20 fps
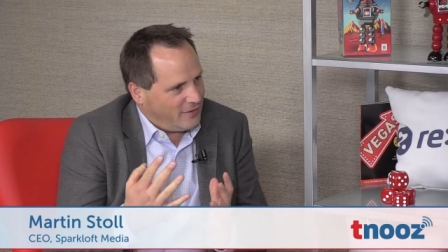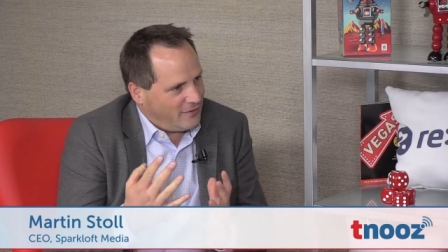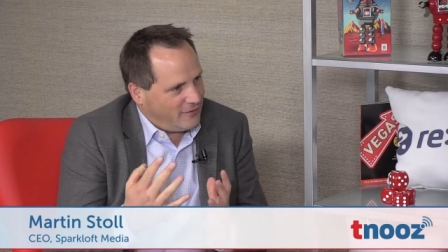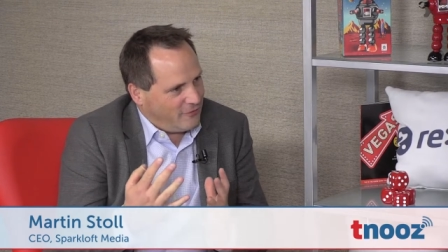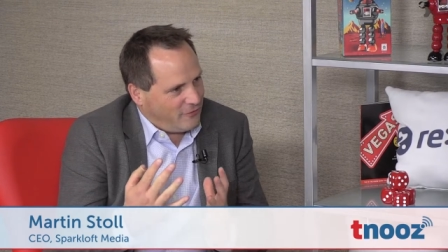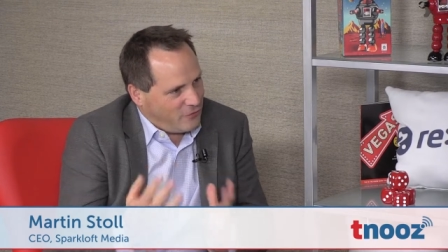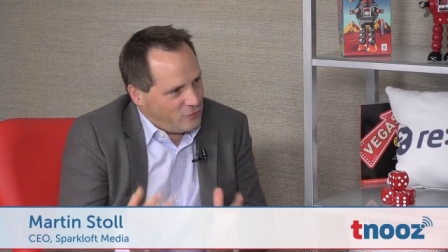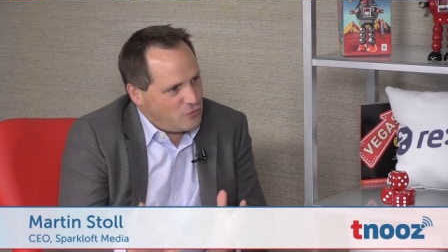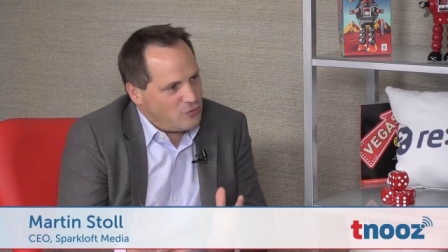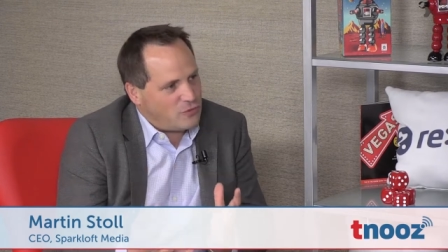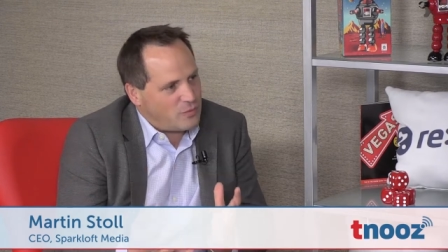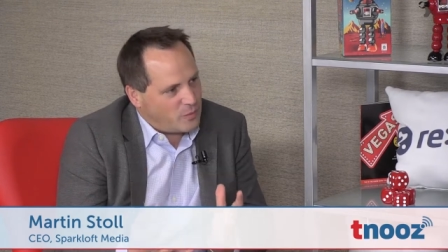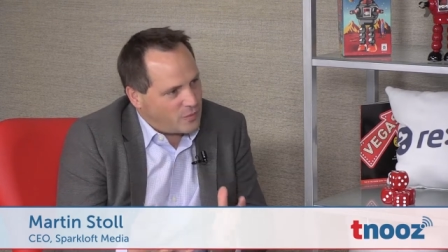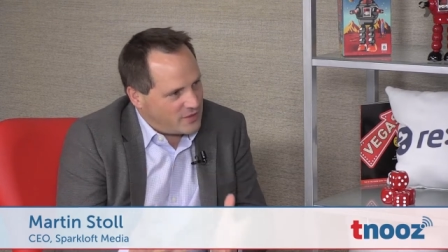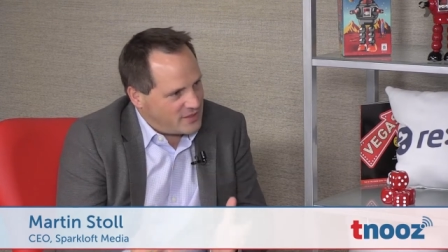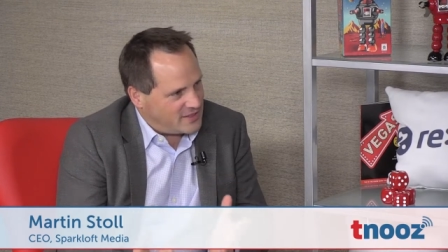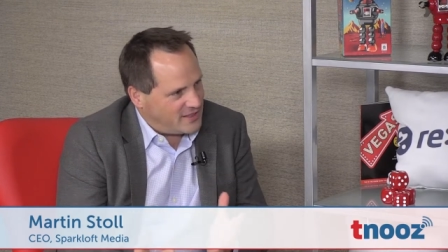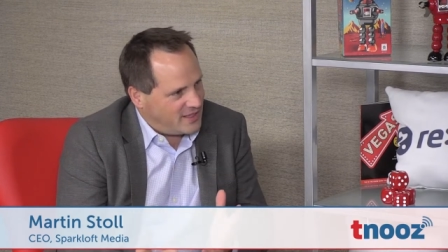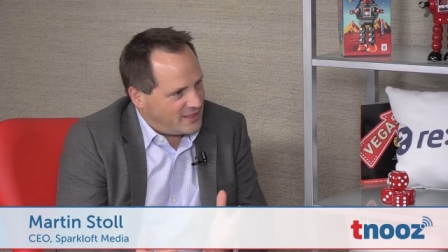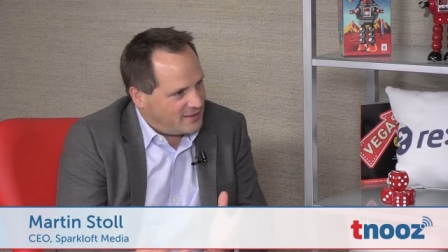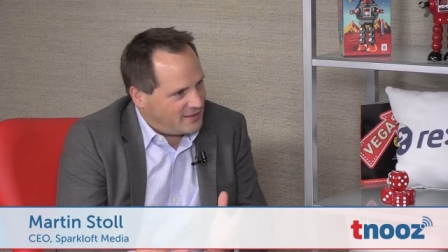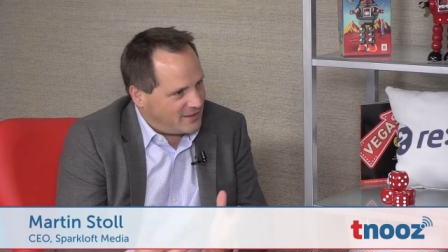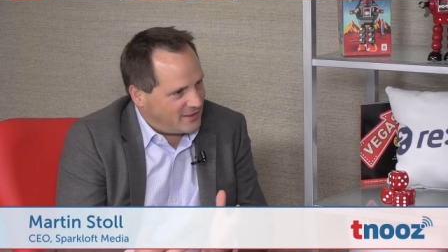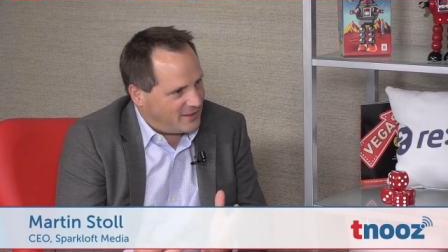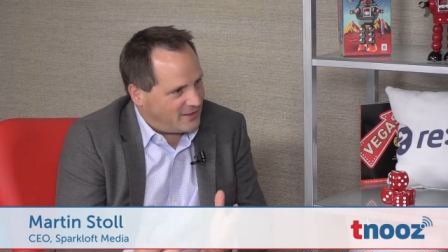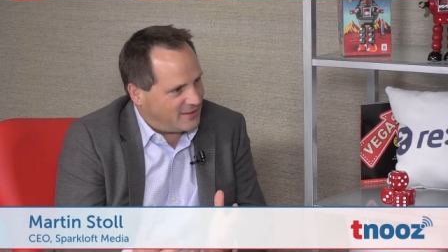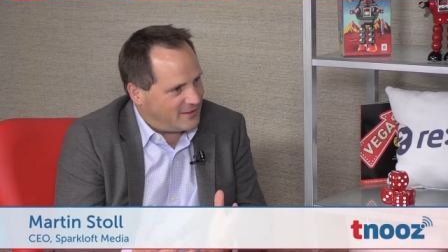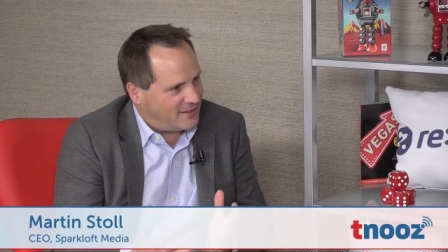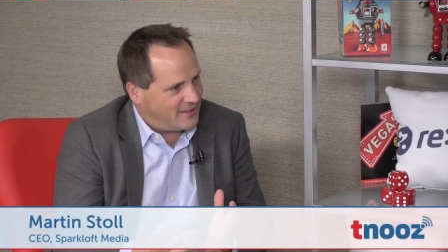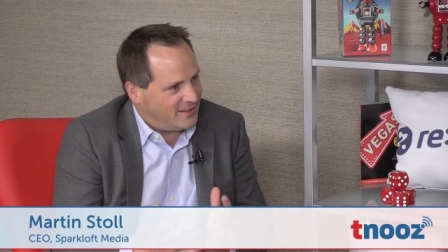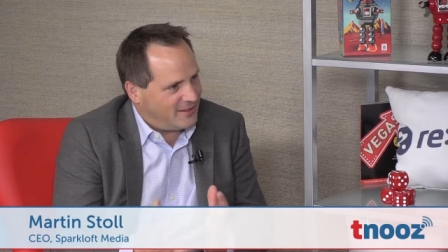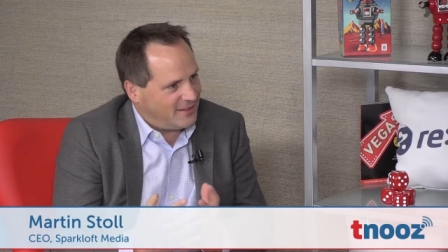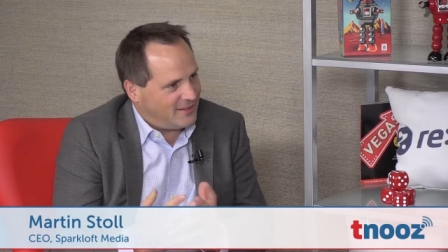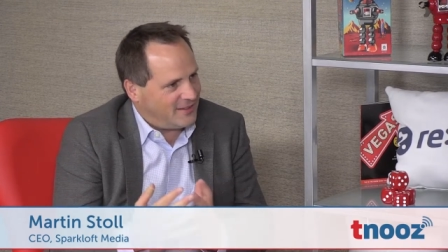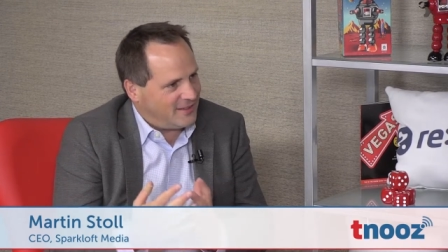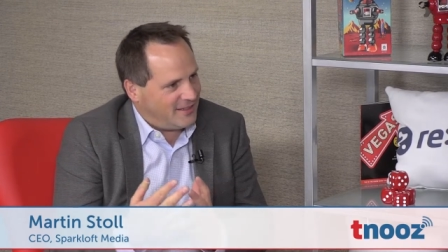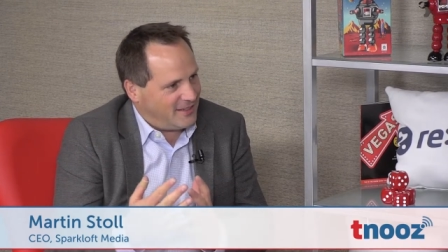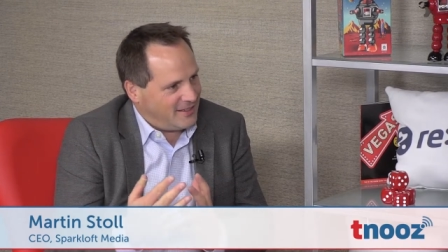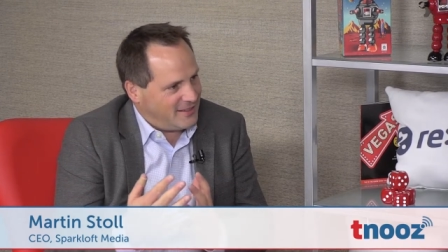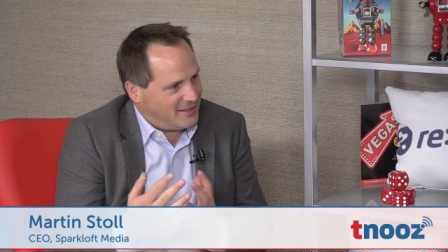food presented
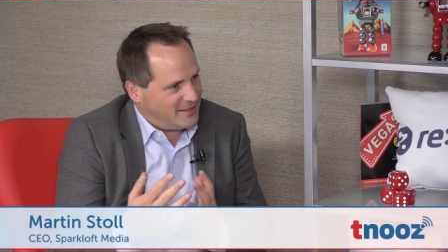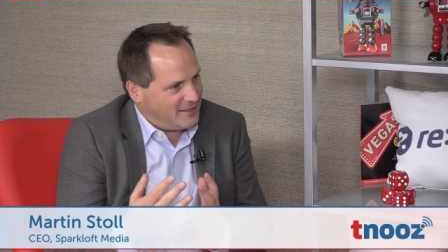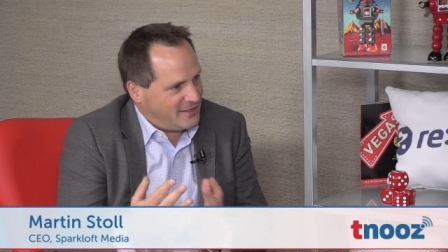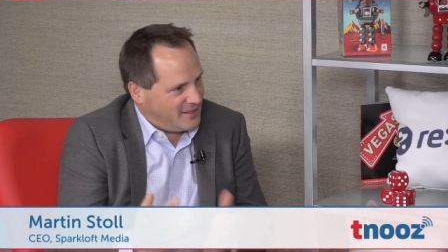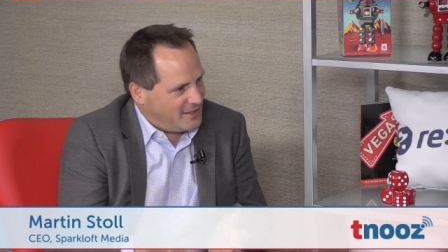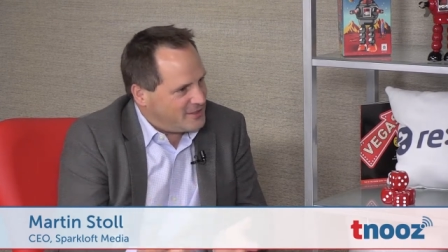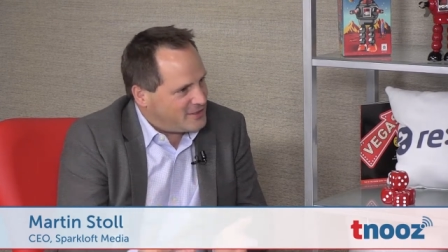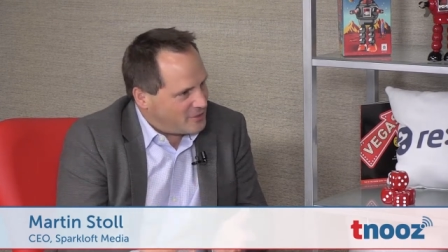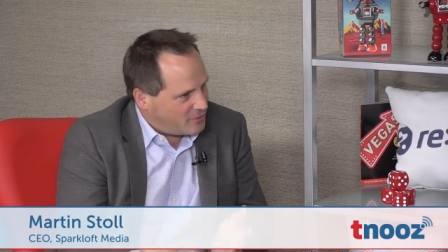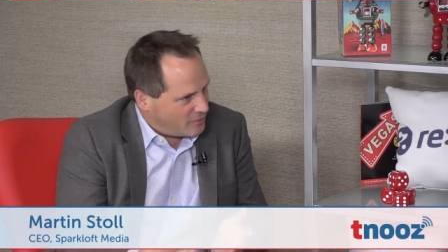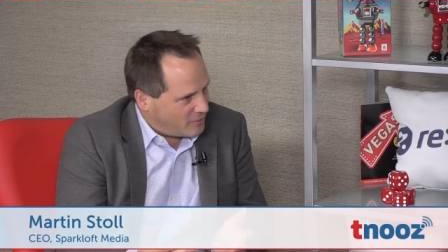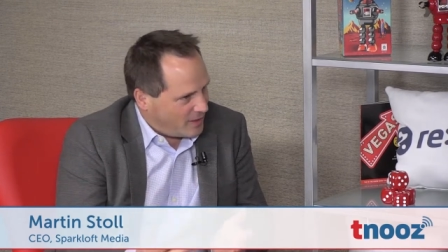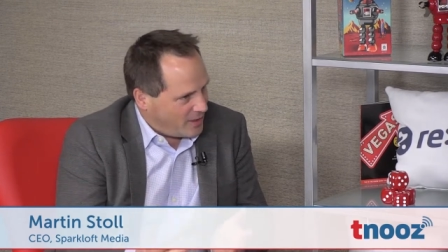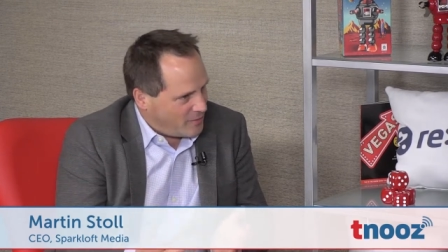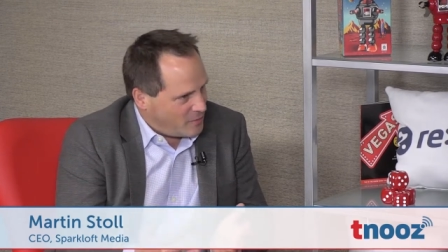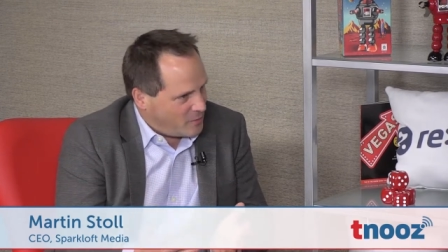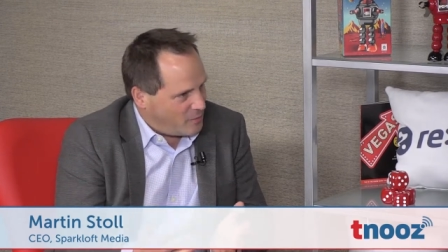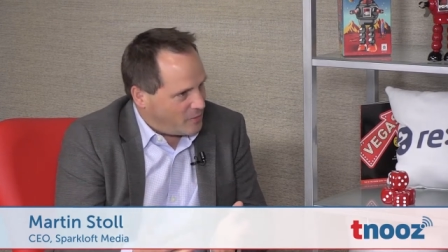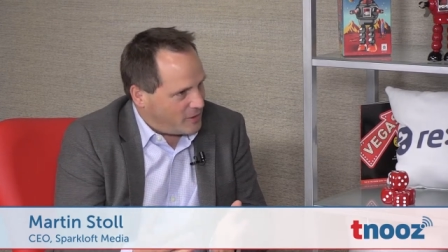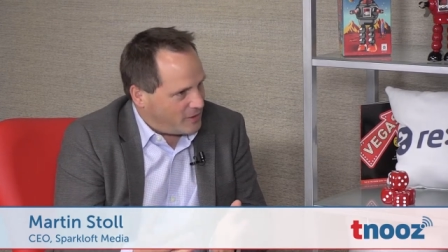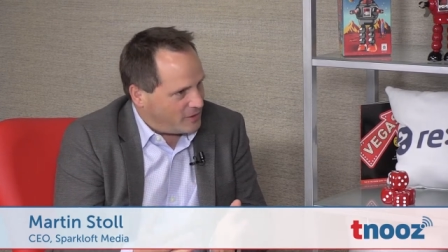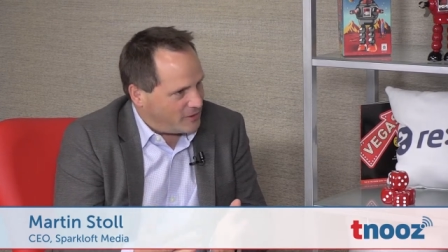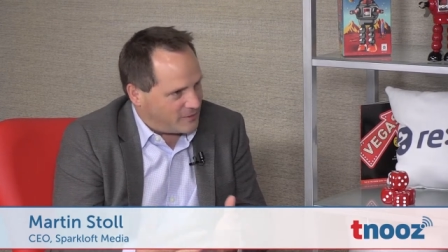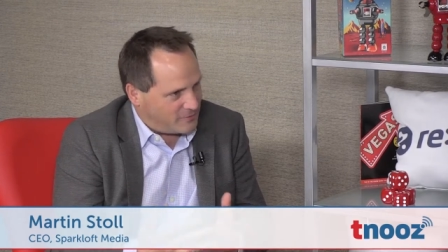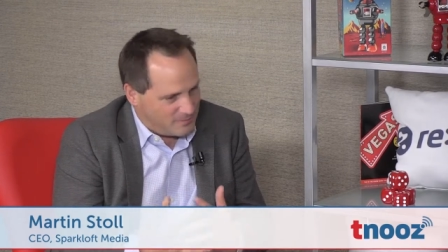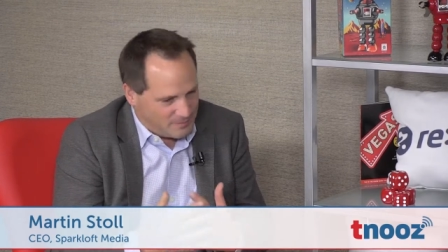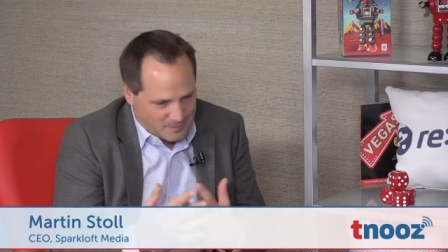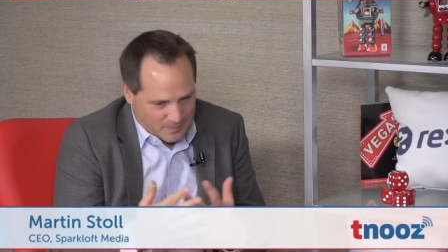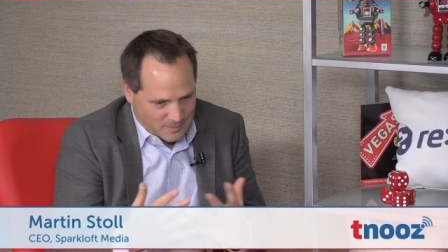in an Instagrammable,